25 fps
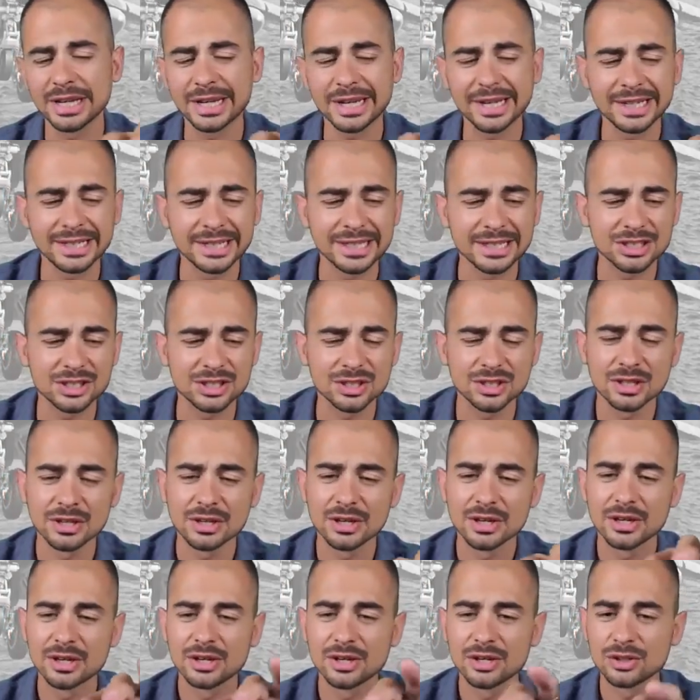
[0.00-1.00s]
it is
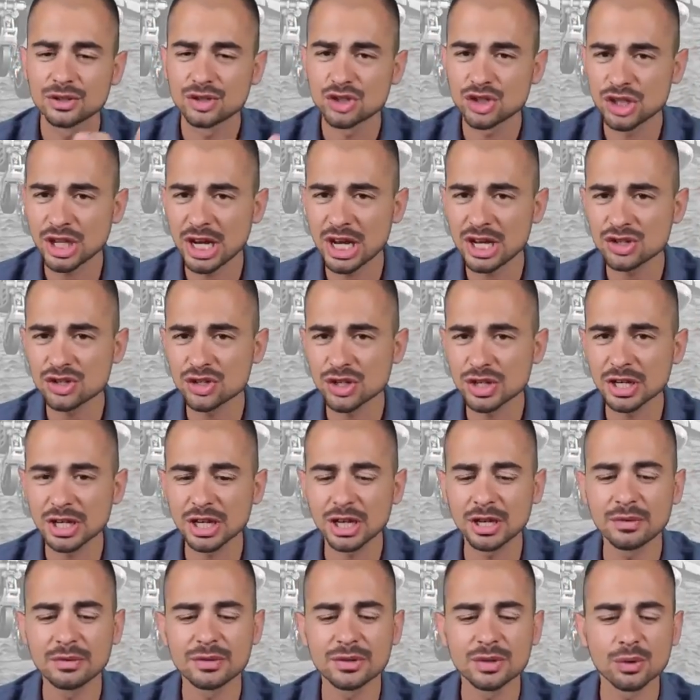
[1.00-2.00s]
changing
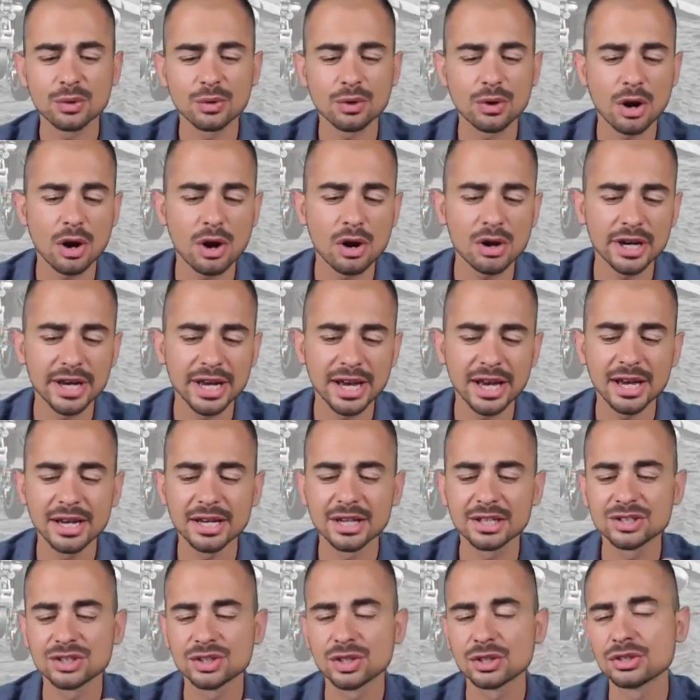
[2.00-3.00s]
if you're a Hawkeye,
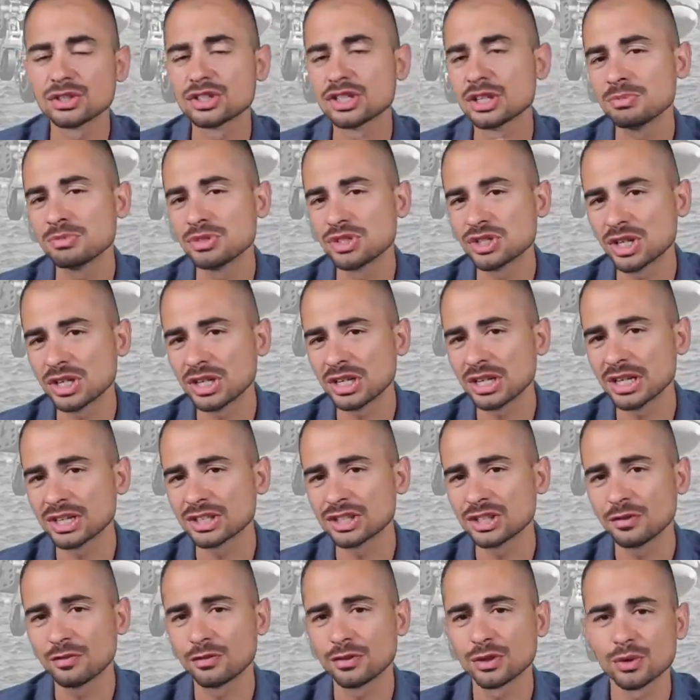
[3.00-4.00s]
it's not the same setting
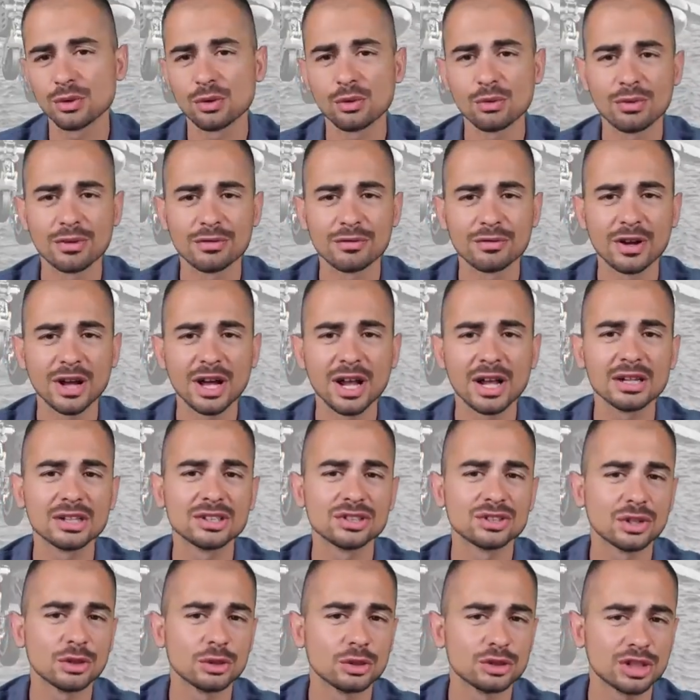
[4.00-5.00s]
as if you're a Rafale,
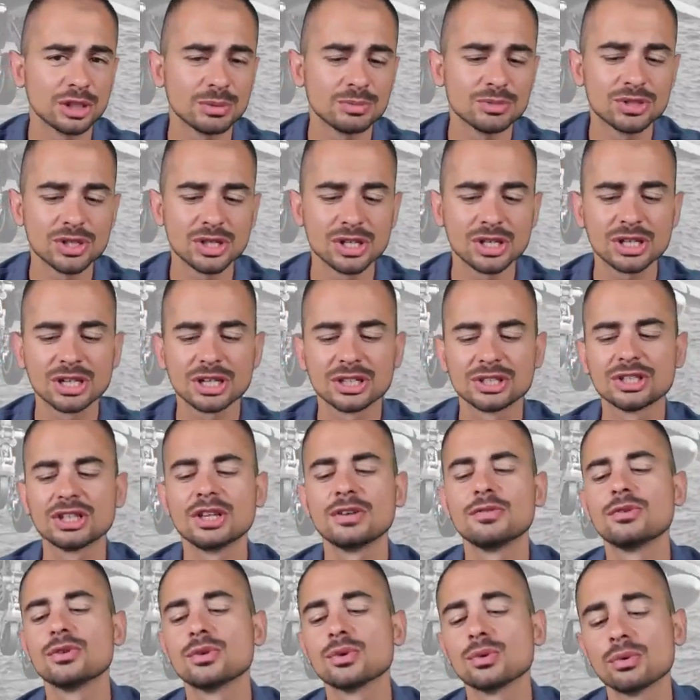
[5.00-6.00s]
it's not the same setting as
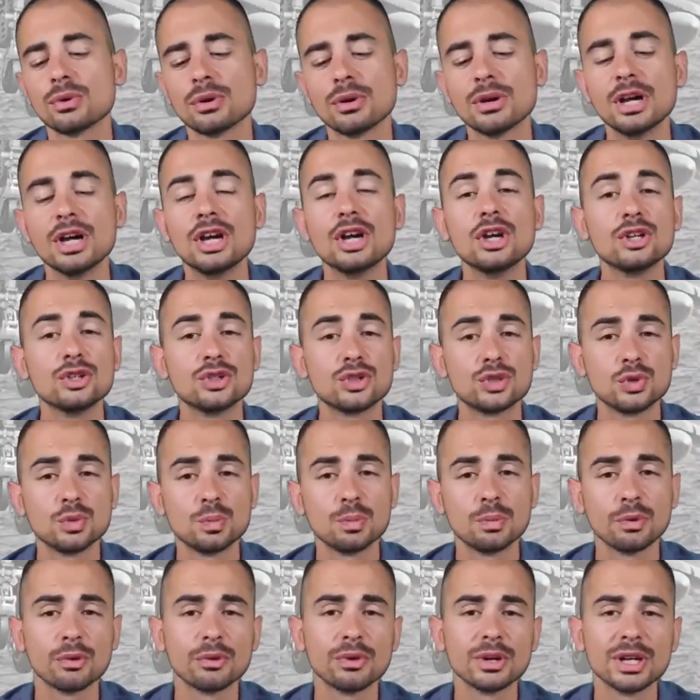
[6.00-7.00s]
if you're a
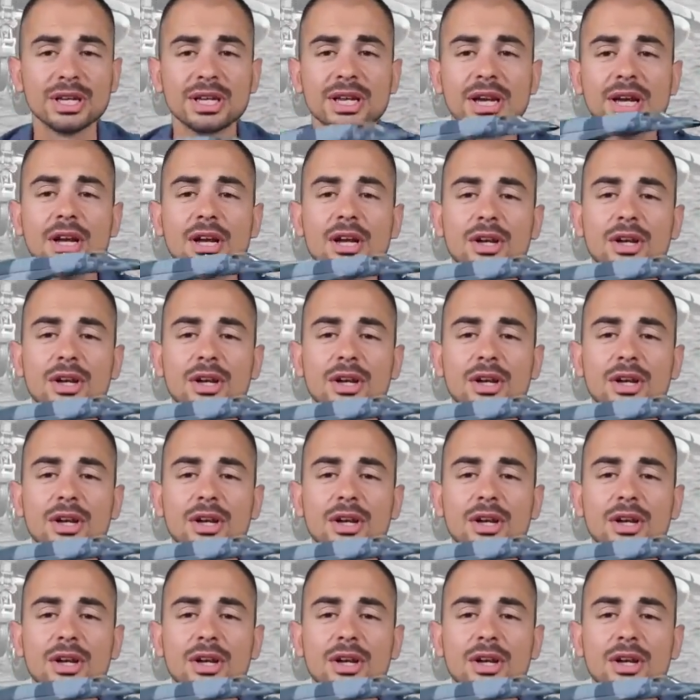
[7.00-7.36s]
Super E.